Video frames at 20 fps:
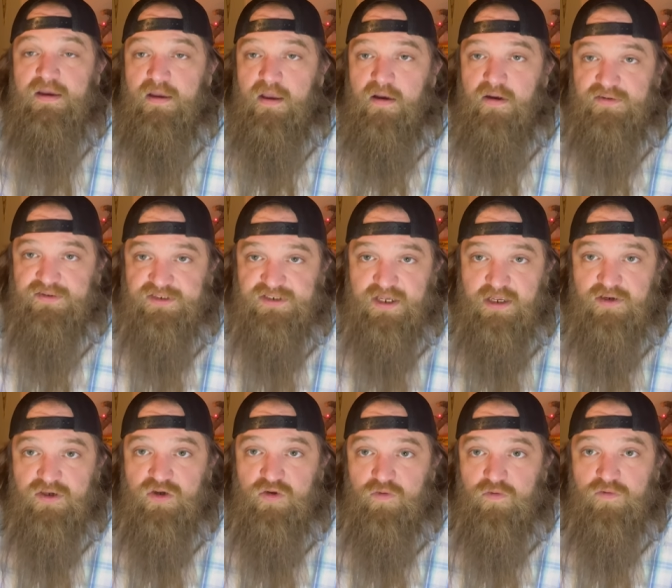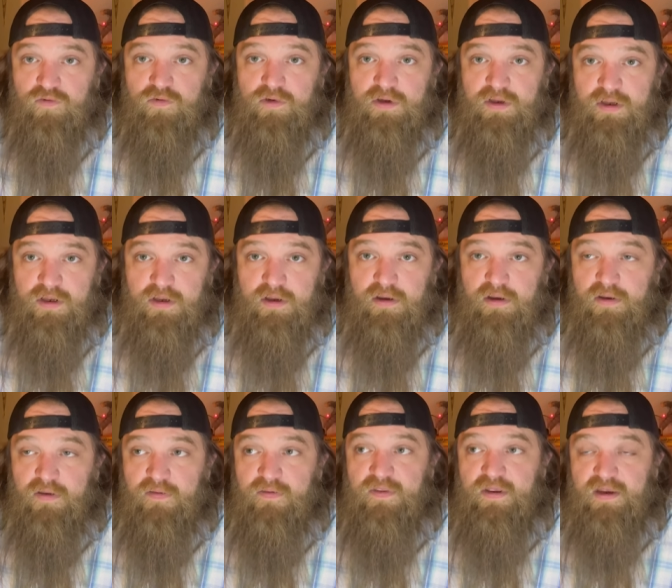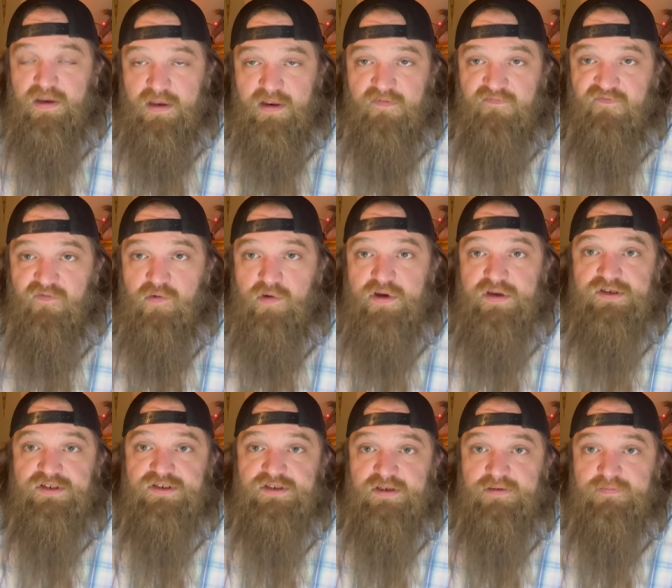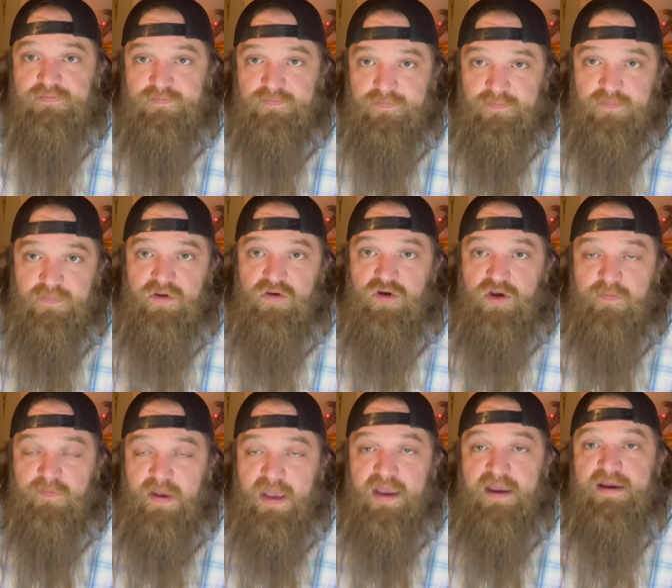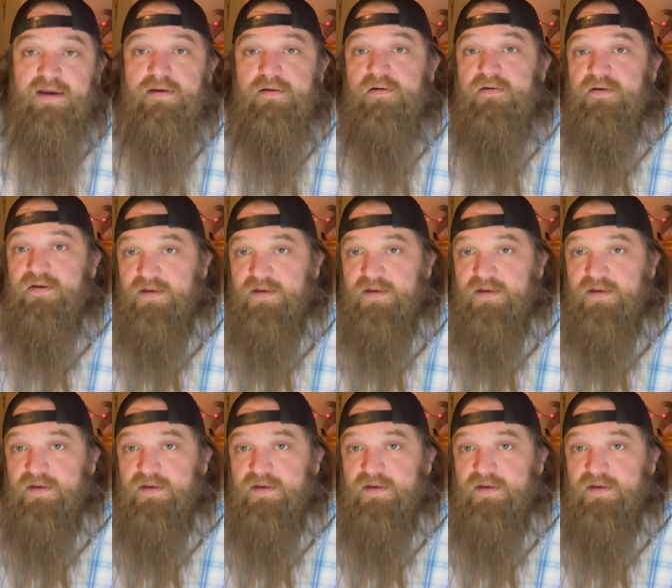I'll send you the invoice, you can pay it,